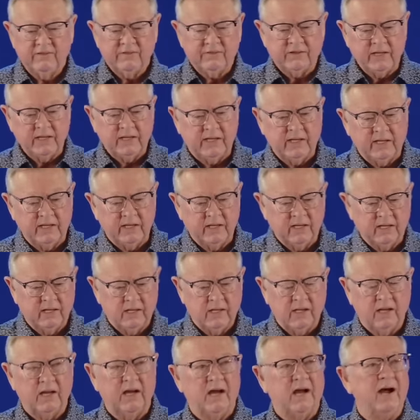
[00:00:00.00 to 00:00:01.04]
thinking uh,
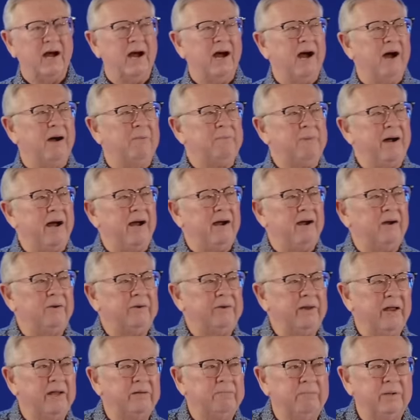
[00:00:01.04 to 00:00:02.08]

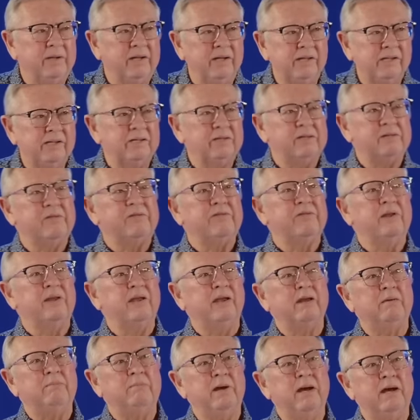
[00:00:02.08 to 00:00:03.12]
about, I'd begin to
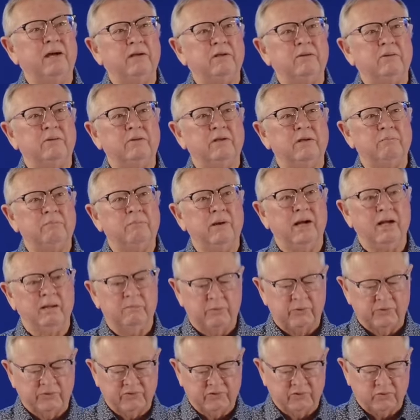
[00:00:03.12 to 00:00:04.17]
think about going to
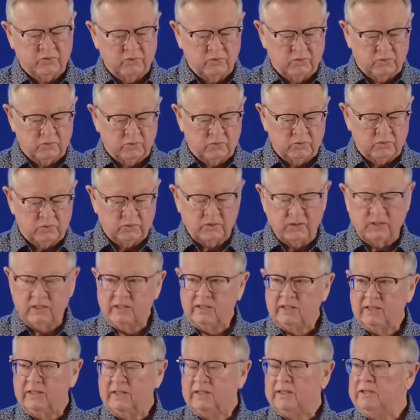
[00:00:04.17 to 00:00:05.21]
Bible school
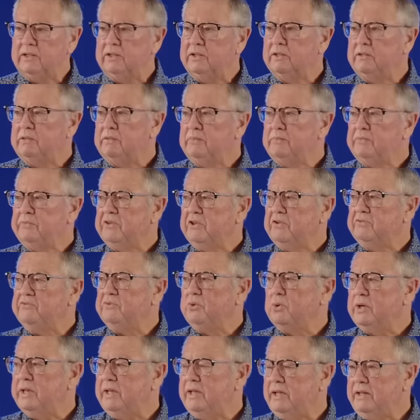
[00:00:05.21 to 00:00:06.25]

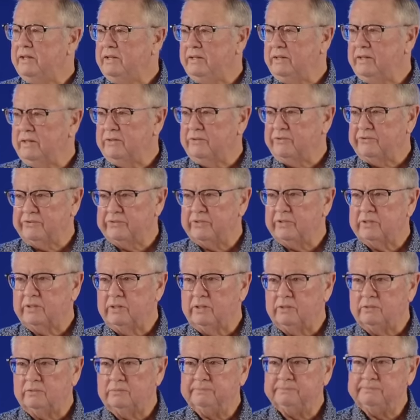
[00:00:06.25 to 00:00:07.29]
48 years
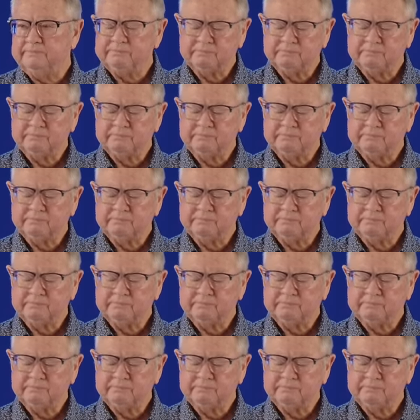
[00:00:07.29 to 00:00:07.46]
ago.